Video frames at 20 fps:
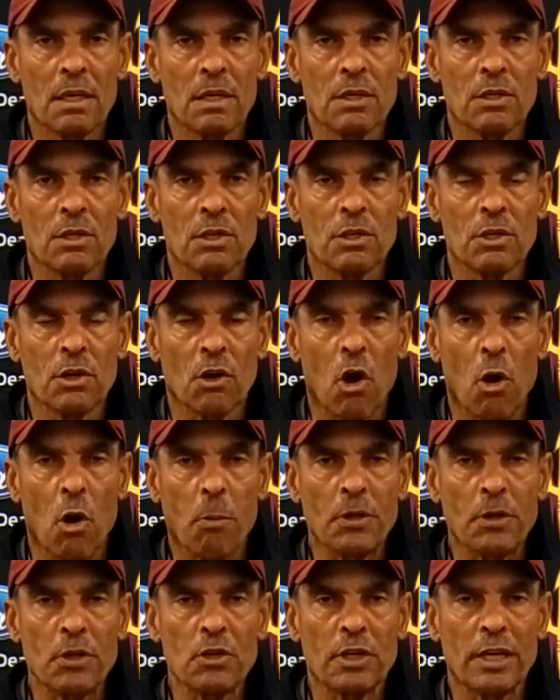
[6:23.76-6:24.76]
You're
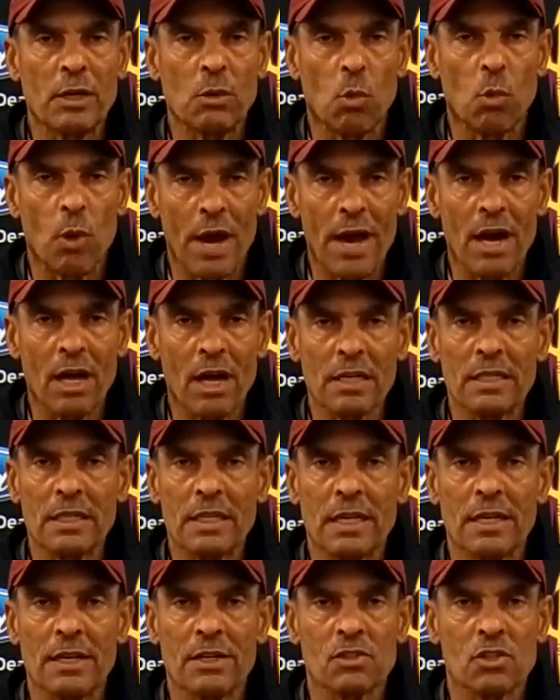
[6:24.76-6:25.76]
hoping you get well
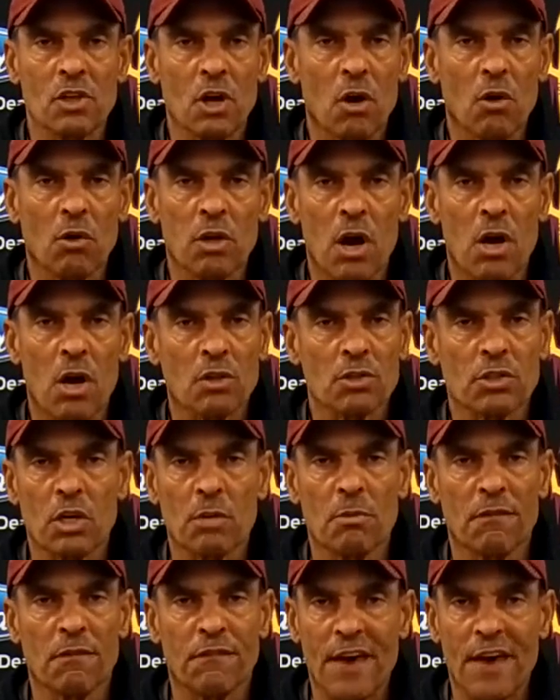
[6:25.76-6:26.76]
and then there's no
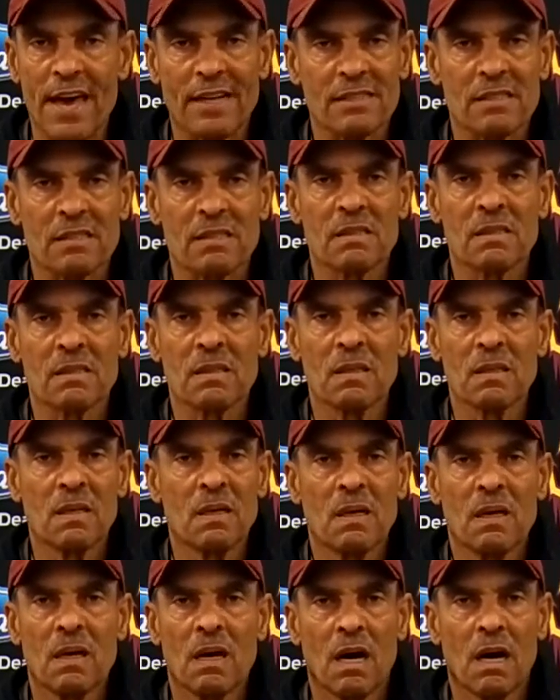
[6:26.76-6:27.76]
long-term effects
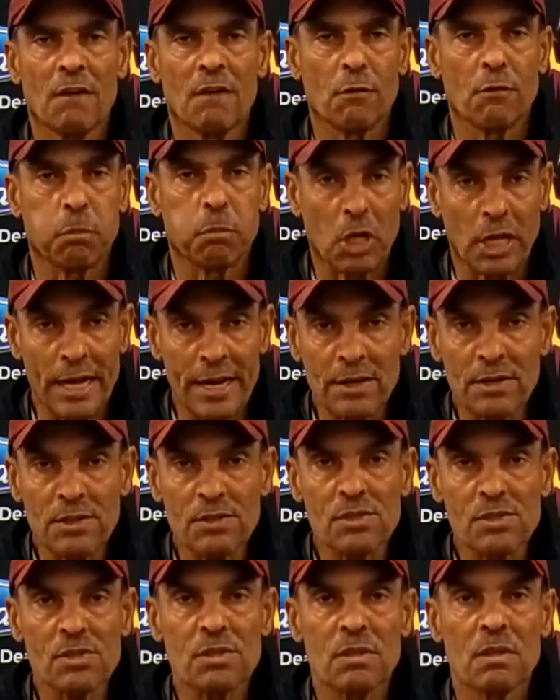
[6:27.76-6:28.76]
for
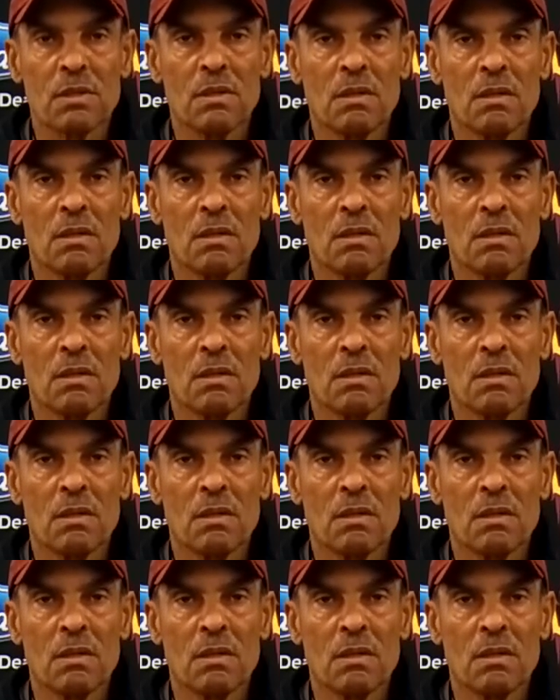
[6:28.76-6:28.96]
players,